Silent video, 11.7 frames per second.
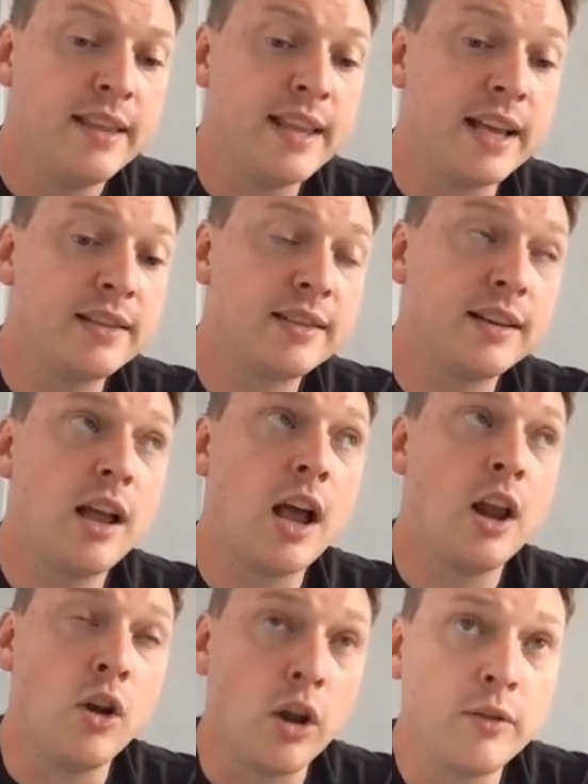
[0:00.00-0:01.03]
there's
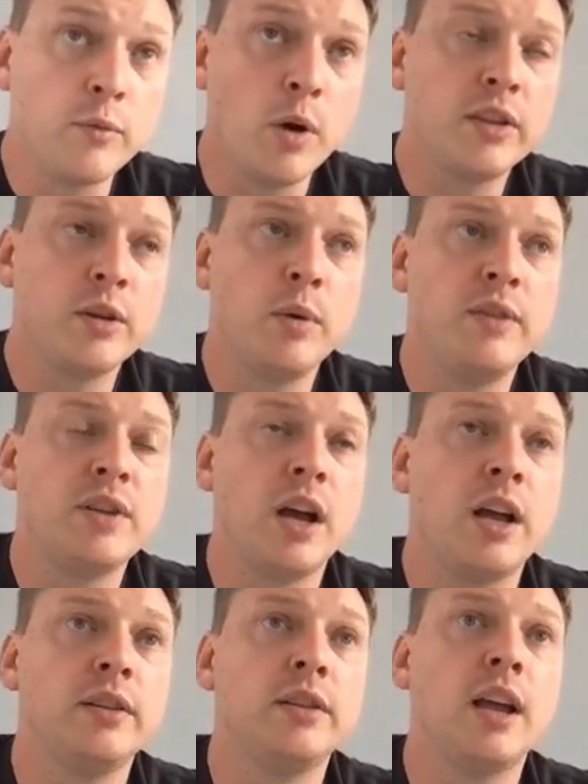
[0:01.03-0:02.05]
a lot of work that we've
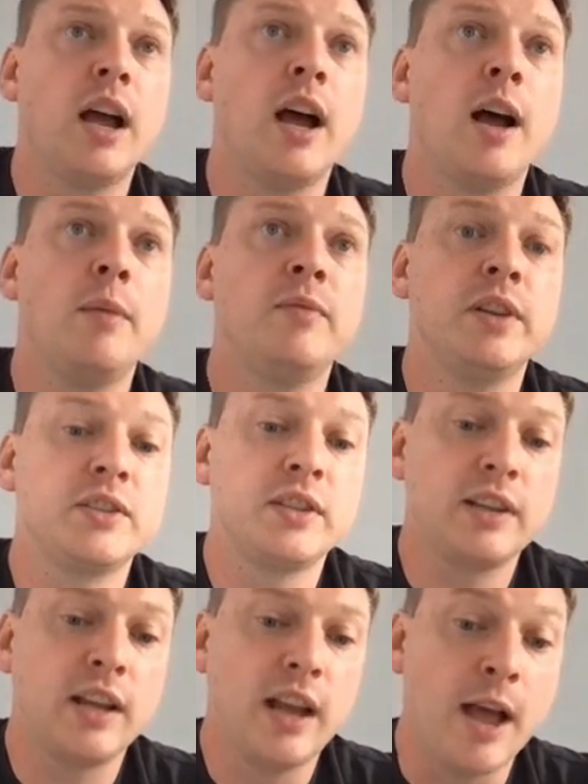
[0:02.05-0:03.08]
done that's
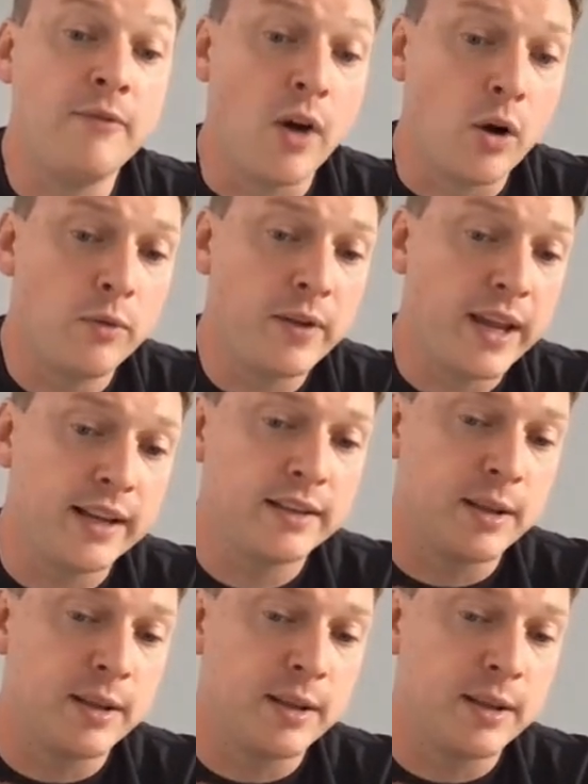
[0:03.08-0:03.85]
evolving.